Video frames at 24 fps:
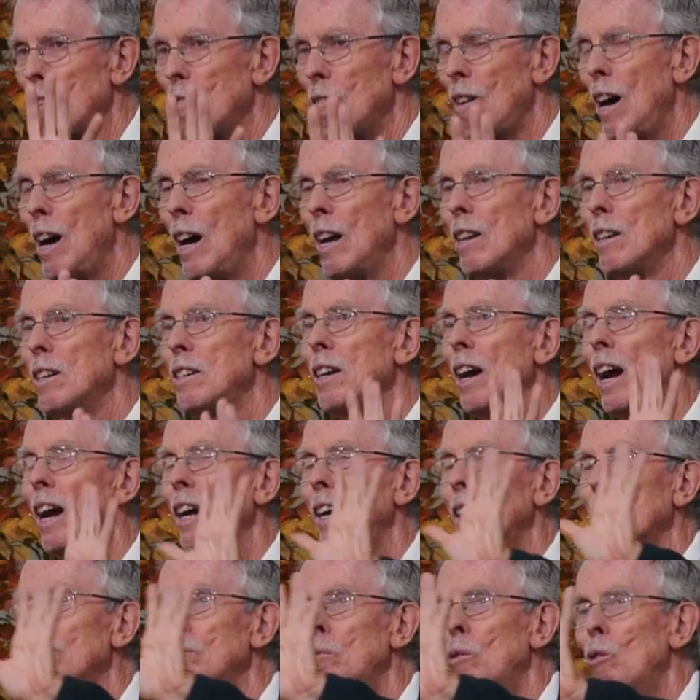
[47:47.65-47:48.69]
of heart
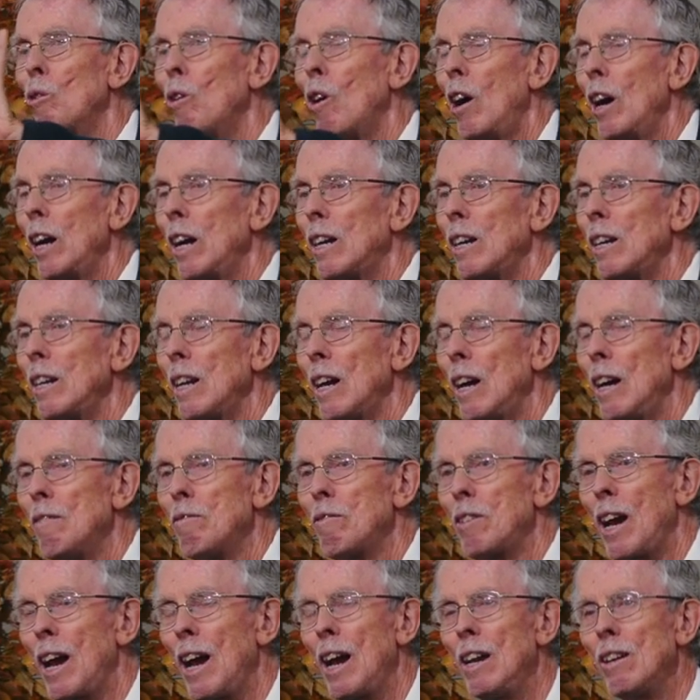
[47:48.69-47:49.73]
attack and more likely to
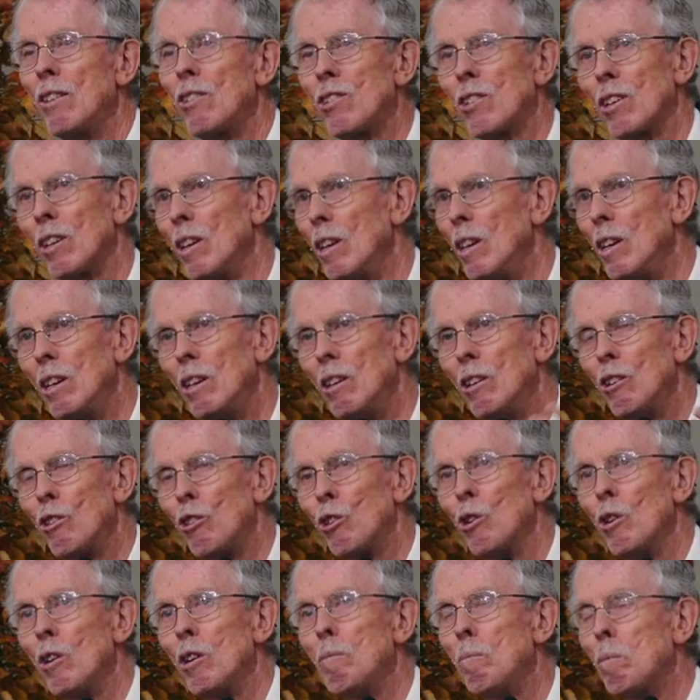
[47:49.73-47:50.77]
have cancer,
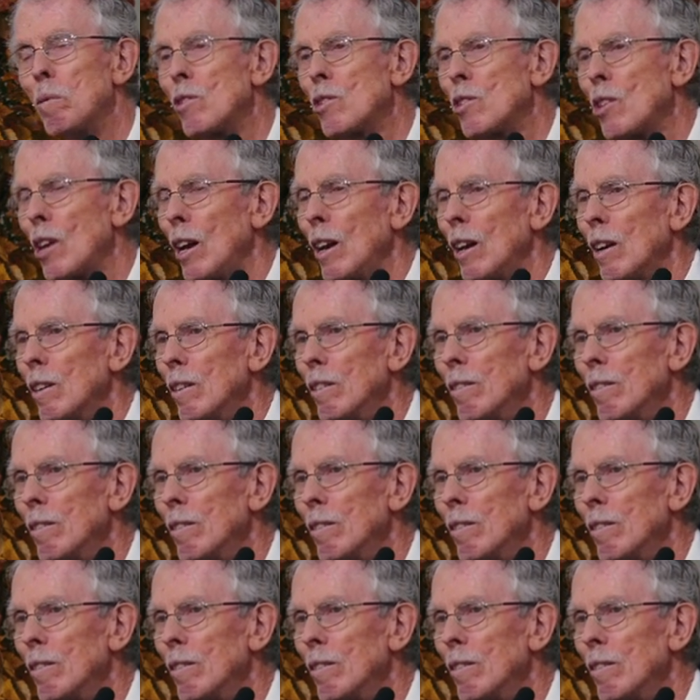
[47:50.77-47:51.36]
30%.